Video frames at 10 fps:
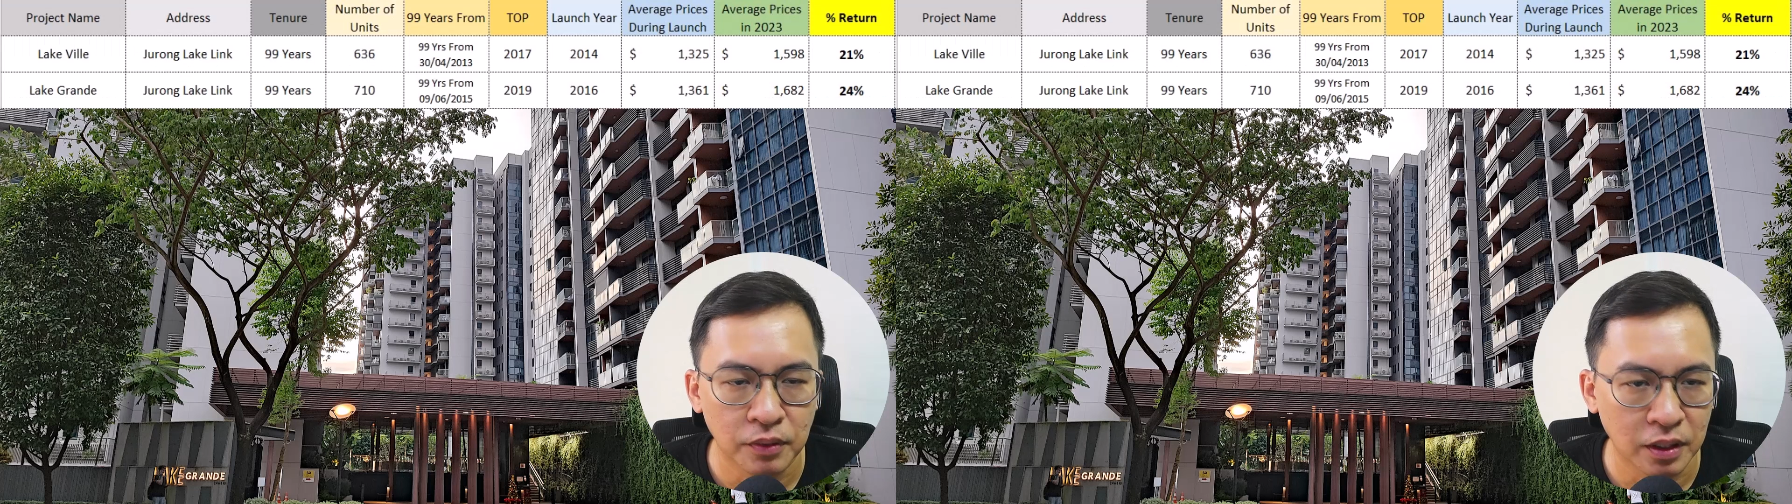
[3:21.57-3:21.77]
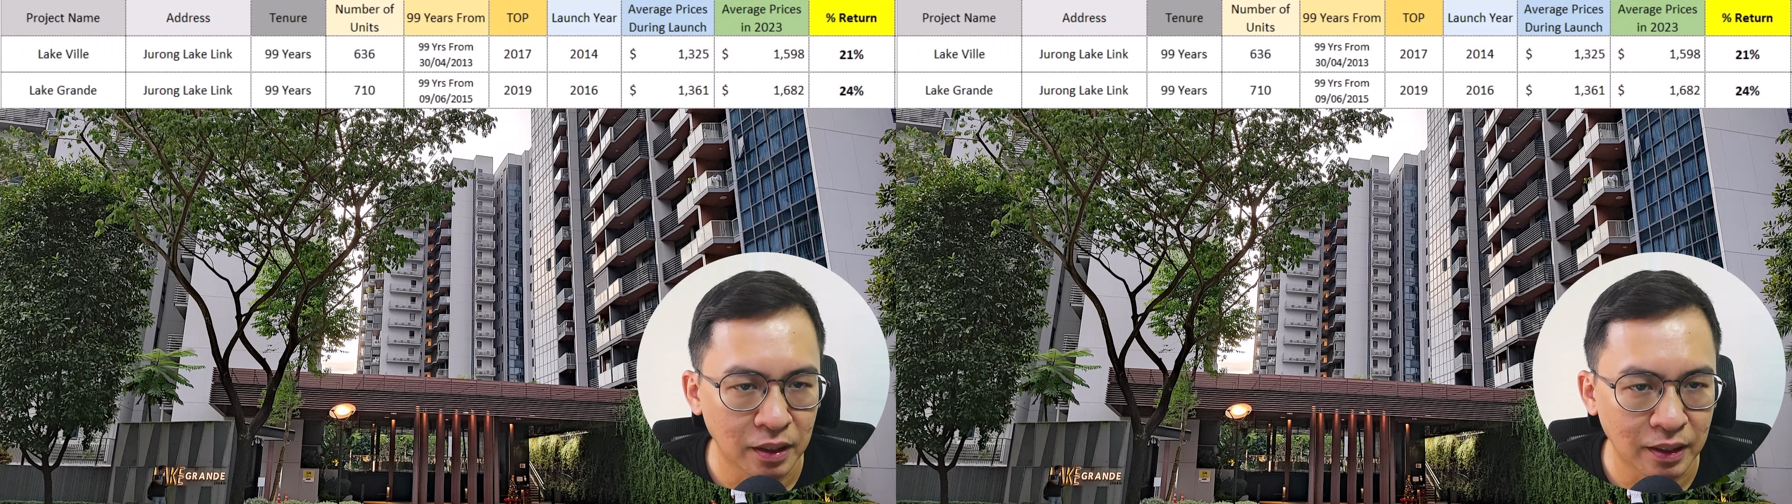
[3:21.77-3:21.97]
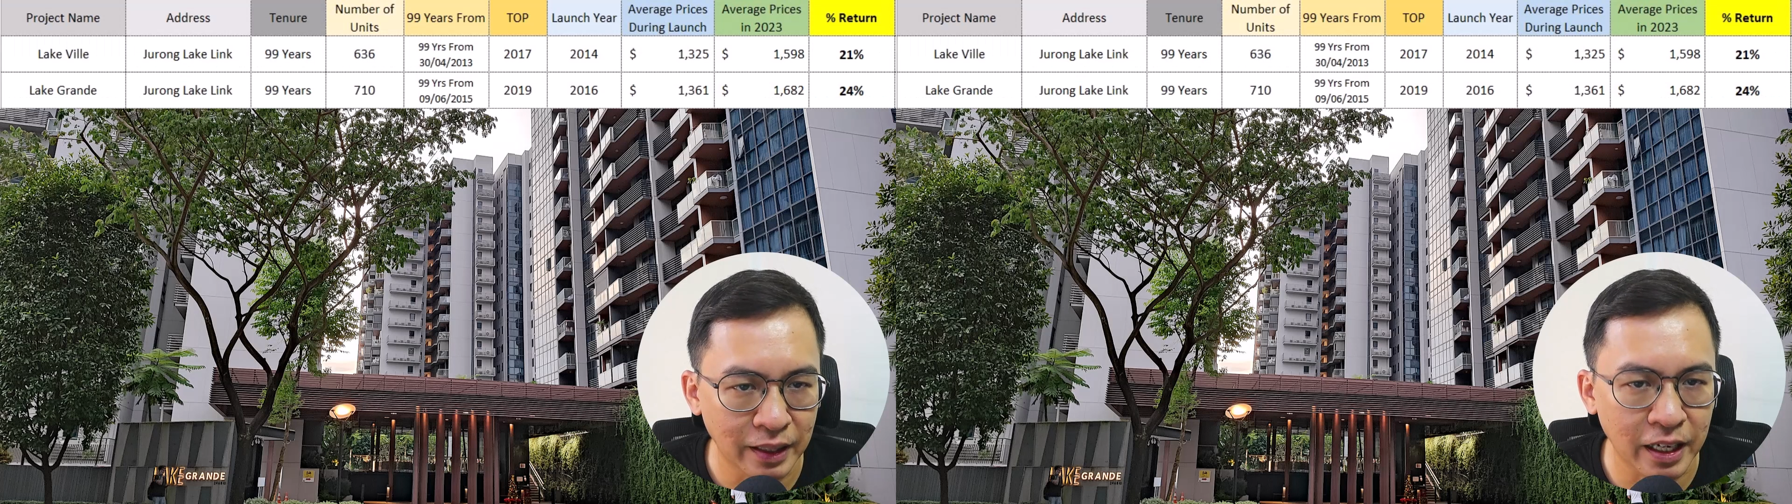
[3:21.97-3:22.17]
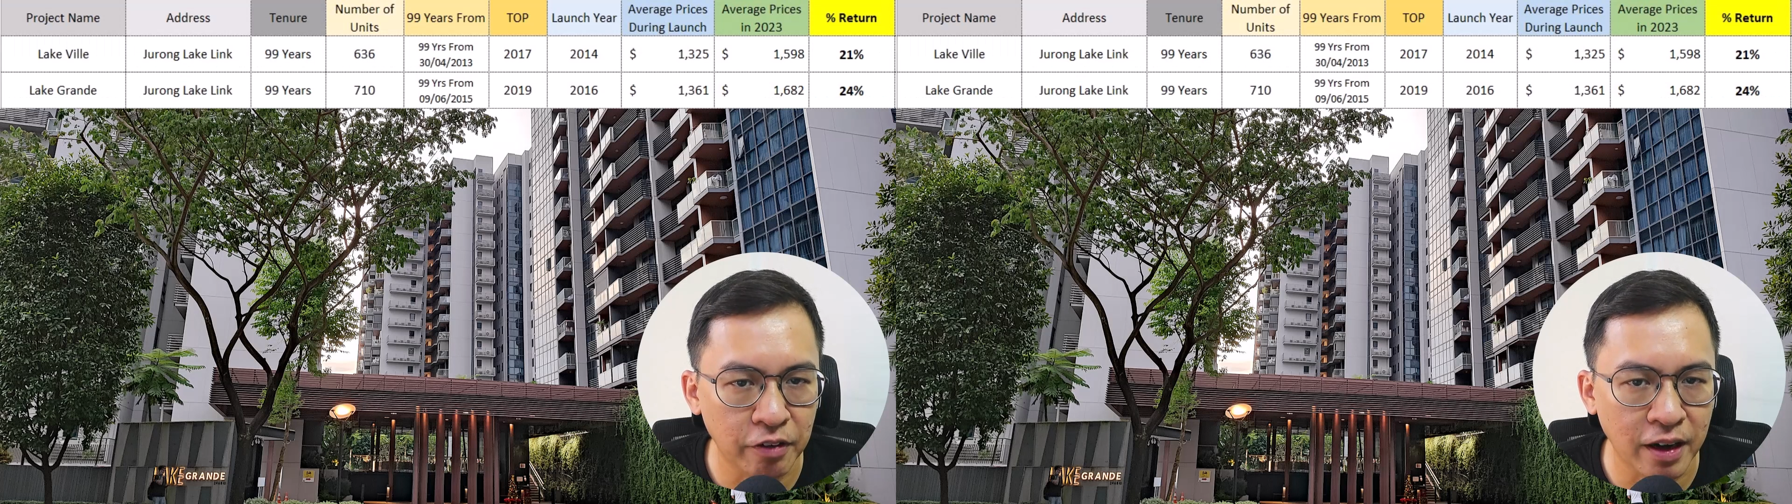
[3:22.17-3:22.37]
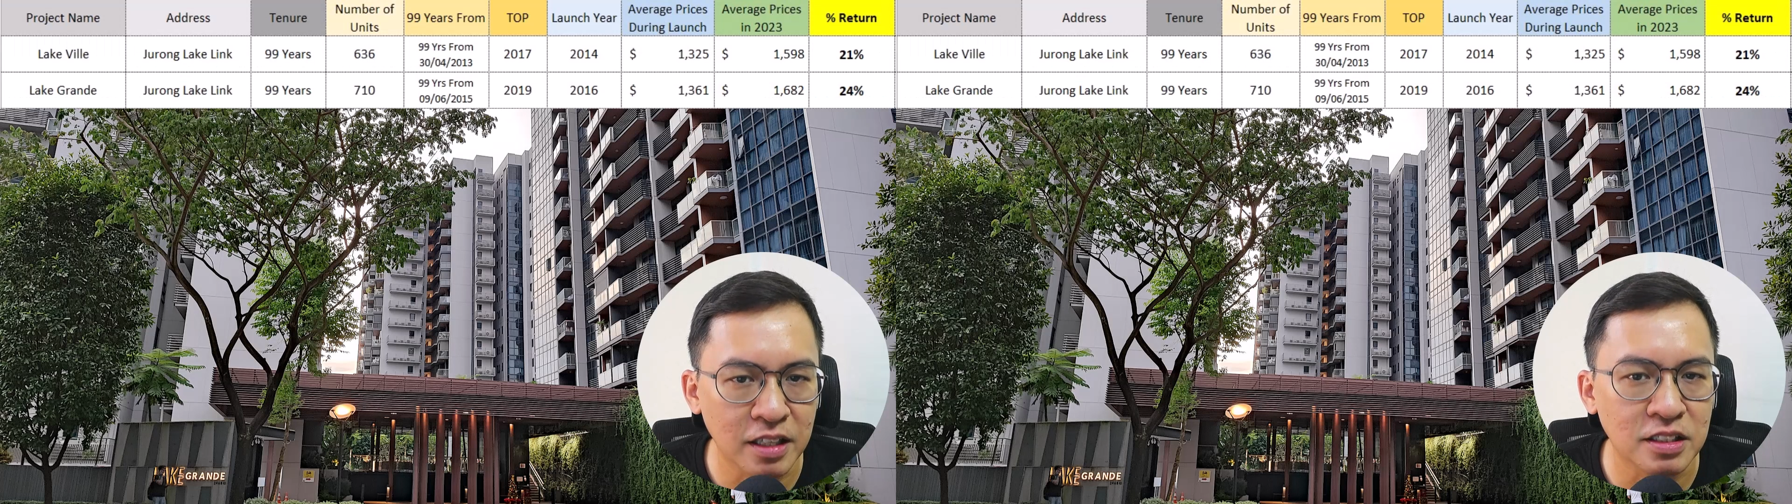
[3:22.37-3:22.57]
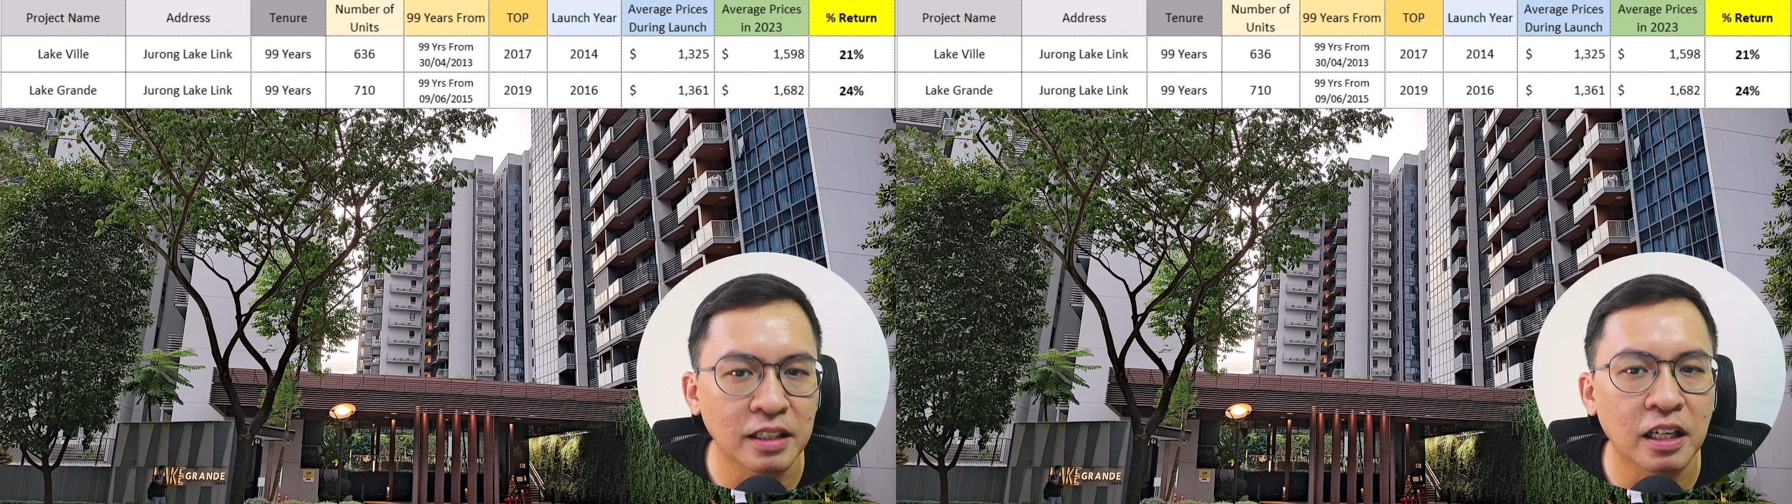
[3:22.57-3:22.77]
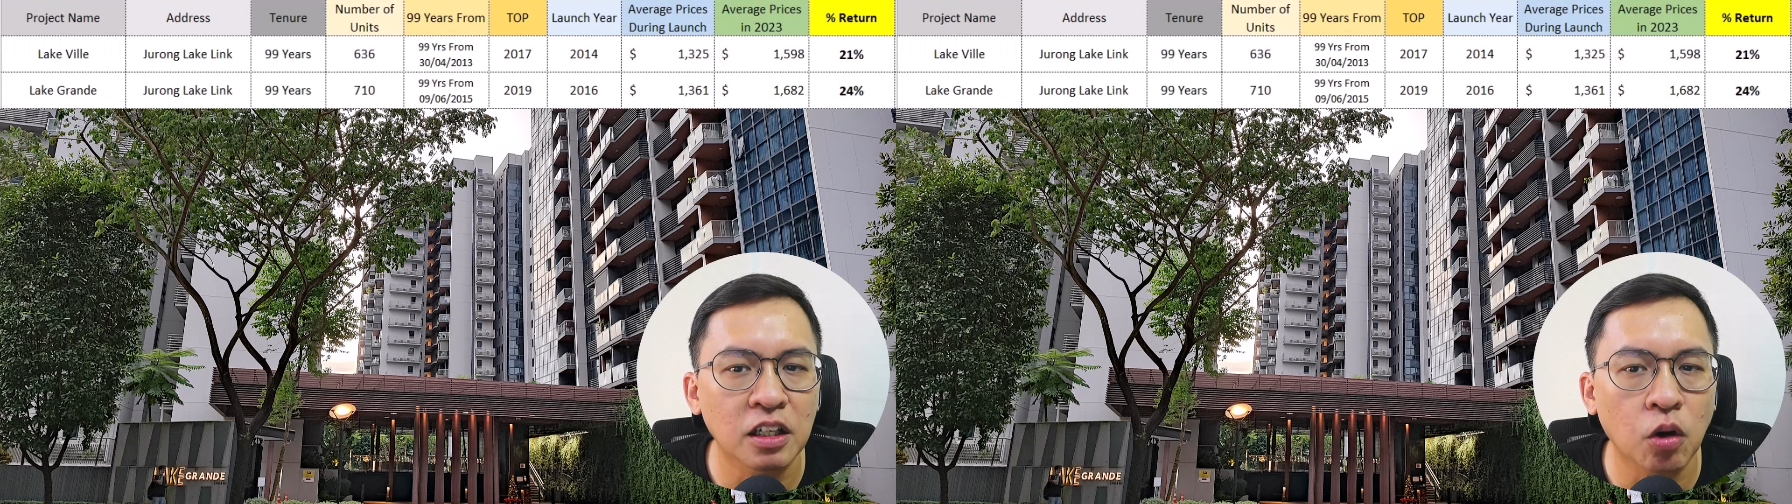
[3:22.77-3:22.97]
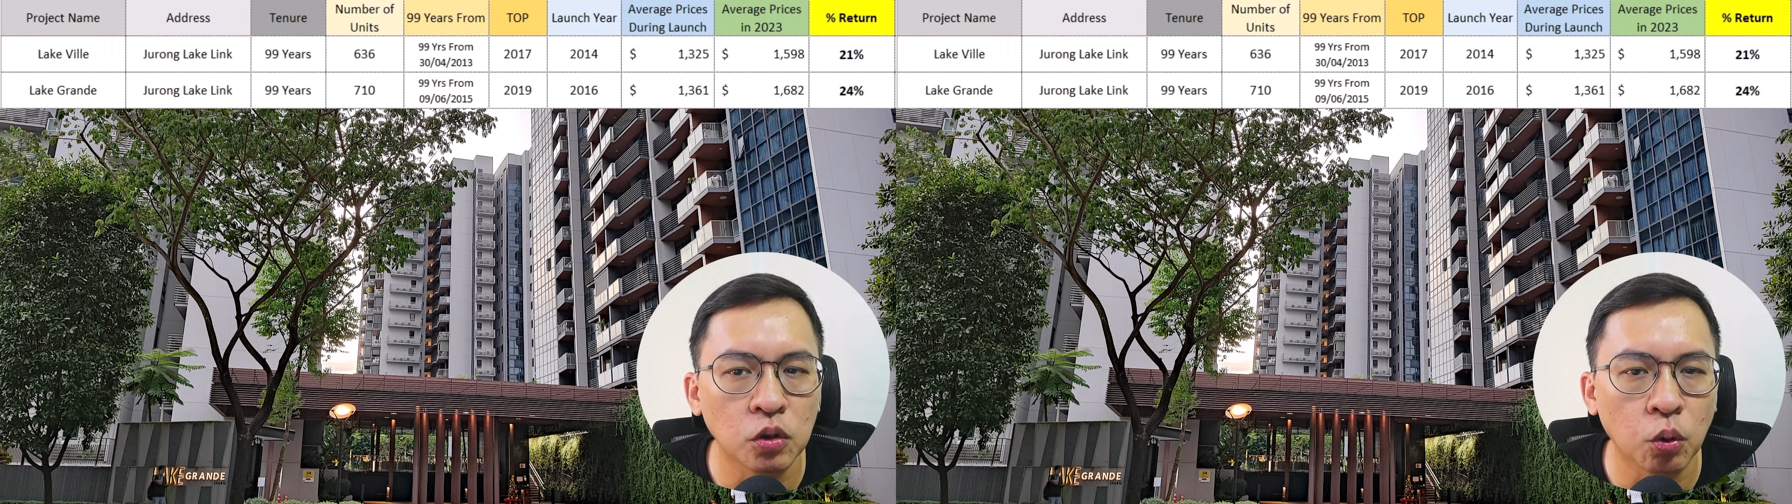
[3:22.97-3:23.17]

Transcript: Lake Grand is another condo